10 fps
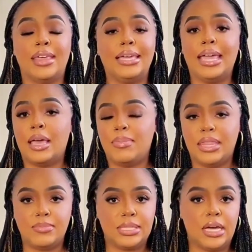Mira
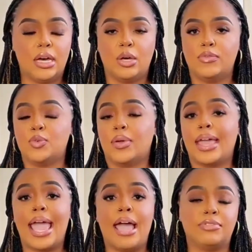herself,
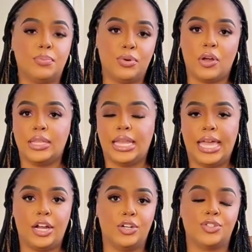when asked the same
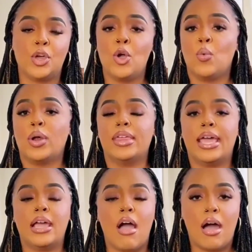question in a
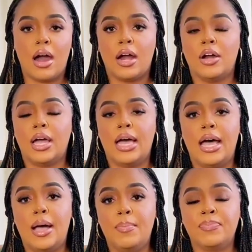close conversation,
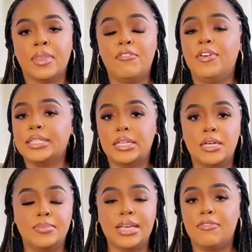answered like
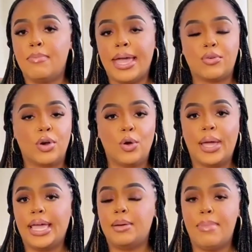this:
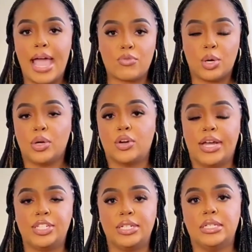"Whether I'm
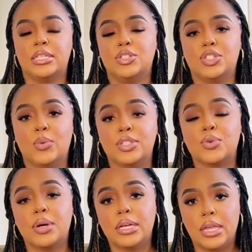married or not
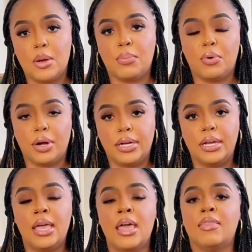doesn't change how I
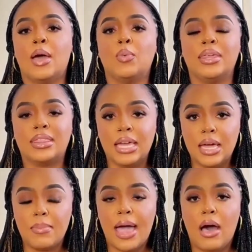see myself.
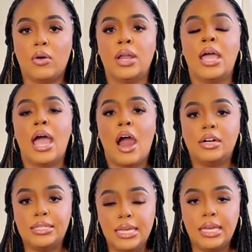A
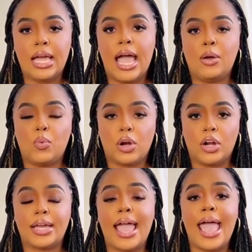man who tries to
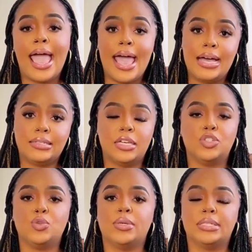buy my attention
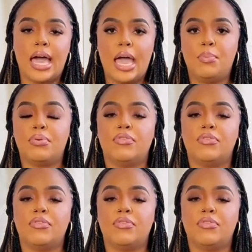with wine,